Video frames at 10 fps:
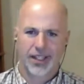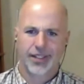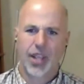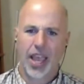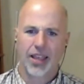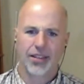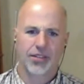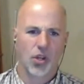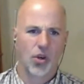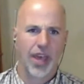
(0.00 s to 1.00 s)

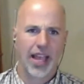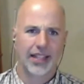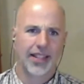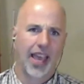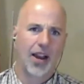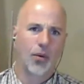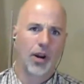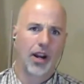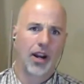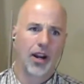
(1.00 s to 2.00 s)
So that's kind of
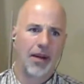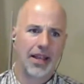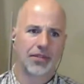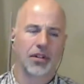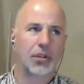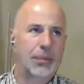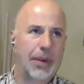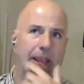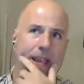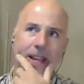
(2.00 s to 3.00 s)
where my struggle's
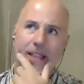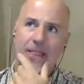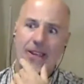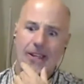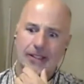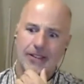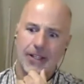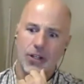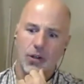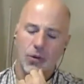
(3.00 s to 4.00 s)
been. I think
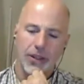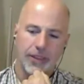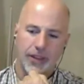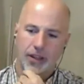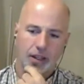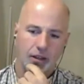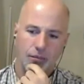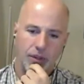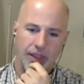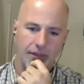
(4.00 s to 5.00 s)
still with
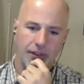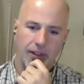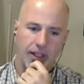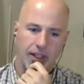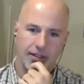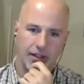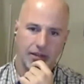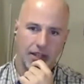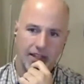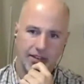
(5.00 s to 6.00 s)
everything is
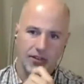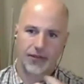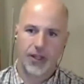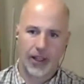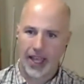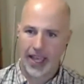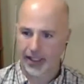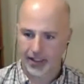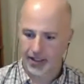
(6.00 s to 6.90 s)
like I still feel like